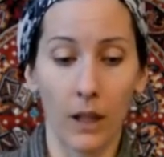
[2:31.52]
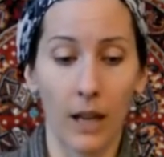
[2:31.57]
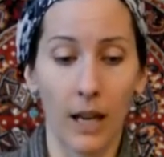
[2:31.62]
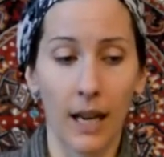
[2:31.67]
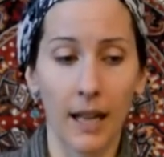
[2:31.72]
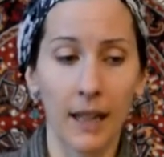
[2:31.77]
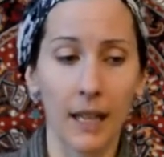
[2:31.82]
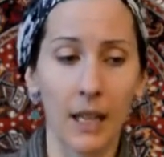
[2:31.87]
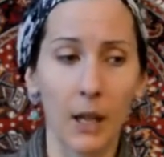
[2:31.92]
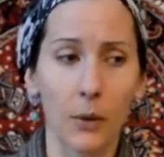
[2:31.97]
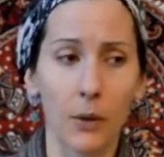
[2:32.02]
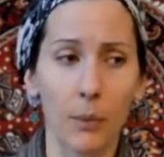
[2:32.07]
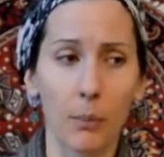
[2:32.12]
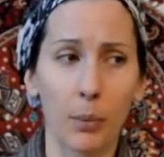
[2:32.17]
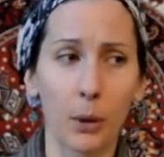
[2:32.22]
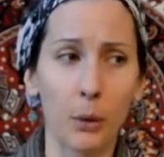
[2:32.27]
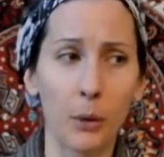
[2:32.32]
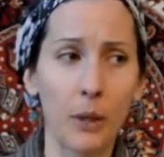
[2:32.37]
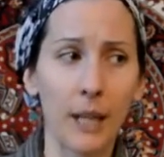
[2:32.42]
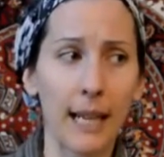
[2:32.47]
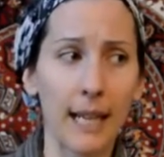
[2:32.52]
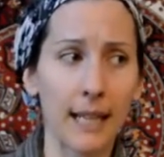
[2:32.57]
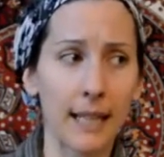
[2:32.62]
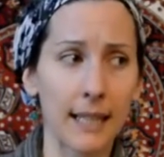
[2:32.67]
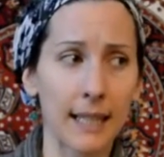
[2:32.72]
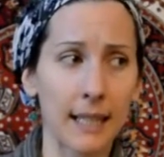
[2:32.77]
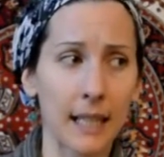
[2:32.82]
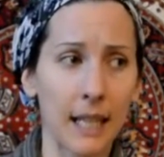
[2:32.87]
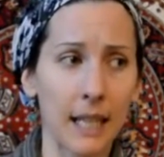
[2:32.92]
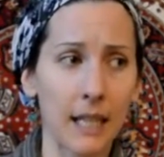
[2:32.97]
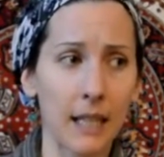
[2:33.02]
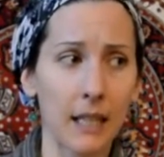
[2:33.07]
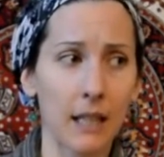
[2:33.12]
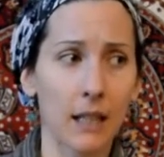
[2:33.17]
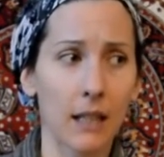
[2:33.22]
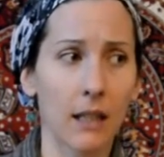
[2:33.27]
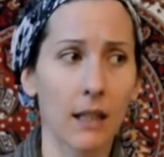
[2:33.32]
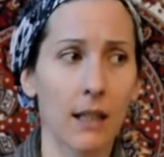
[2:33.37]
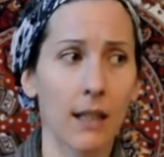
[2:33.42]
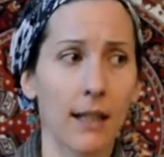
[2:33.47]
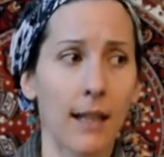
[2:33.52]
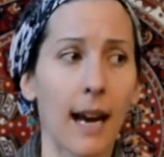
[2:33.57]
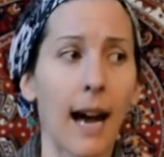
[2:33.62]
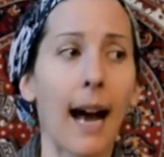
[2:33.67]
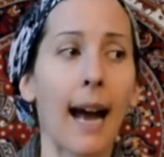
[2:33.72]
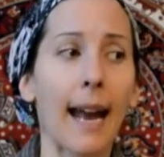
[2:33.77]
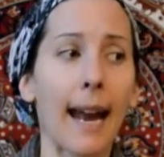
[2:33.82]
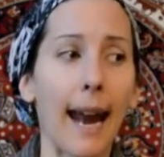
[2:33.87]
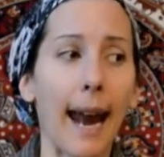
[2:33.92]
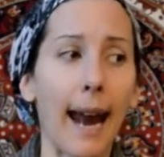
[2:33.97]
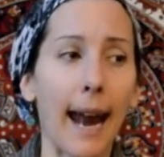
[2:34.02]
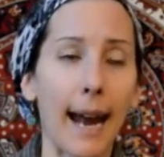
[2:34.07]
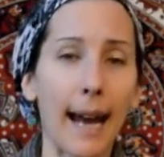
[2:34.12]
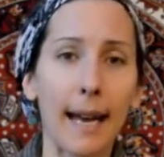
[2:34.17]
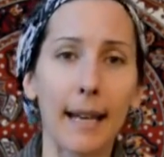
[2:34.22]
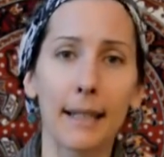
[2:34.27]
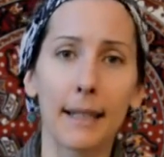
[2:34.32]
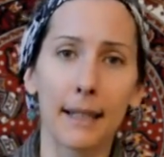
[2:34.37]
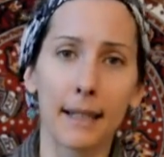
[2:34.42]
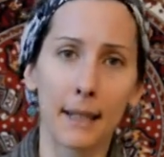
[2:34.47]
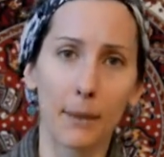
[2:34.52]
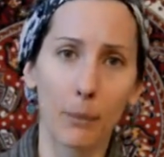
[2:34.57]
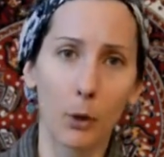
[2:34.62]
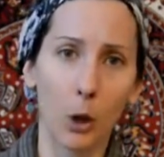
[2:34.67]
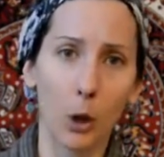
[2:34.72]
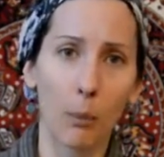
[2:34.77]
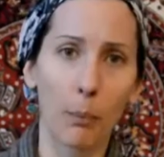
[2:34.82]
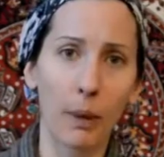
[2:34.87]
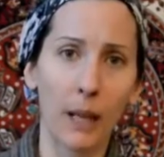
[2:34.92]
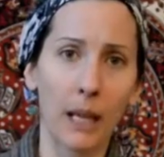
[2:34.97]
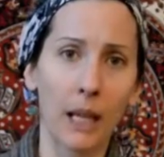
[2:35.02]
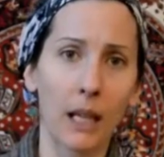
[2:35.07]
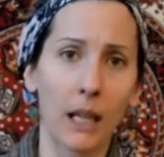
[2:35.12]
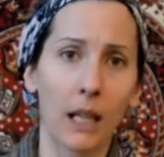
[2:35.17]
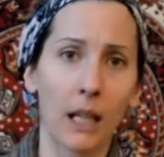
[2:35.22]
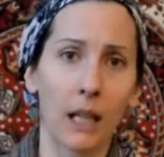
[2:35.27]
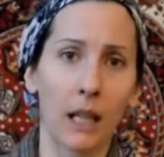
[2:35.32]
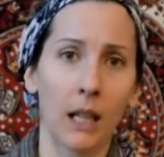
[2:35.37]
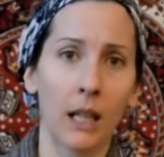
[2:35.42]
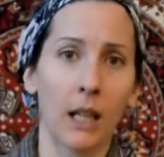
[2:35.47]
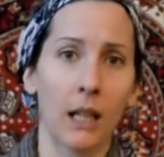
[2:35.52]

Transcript: I think it was blue calcite. I had a small pink